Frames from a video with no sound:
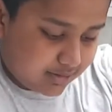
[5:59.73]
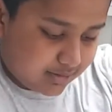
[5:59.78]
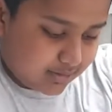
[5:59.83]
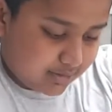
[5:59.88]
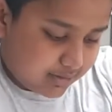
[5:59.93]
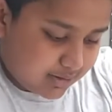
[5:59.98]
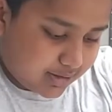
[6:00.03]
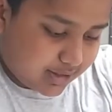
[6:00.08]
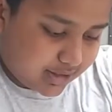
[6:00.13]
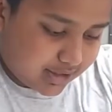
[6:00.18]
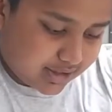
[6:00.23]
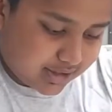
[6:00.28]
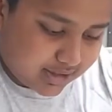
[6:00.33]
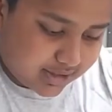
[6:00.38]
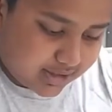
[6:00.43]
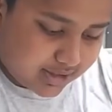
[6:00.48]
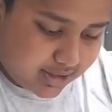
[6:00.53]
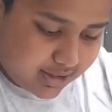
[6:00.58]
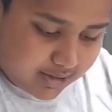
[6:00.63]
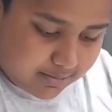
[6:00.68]
So you
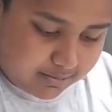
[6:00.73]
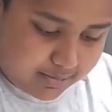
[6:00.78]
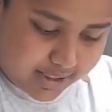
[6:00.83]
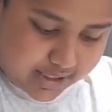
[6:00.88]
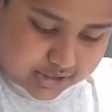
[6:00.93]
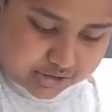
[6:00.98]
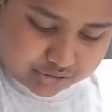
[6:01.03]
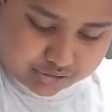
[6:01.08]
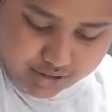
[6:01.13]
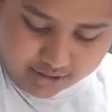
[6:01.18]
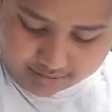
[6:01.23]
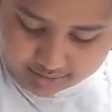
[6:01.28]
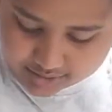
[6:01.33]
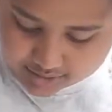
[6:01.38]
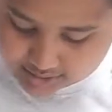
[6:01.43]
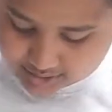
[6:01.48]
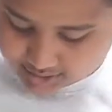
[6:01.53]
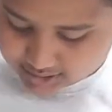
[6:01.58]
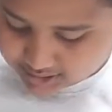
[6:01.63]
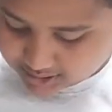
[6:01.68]
got the
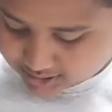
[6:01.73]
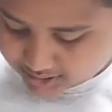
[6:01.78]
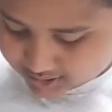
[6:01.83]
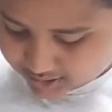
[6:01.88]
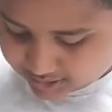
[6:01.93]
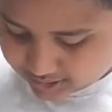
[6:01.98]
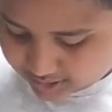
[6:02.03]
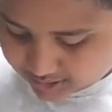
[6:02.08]
extravagant here.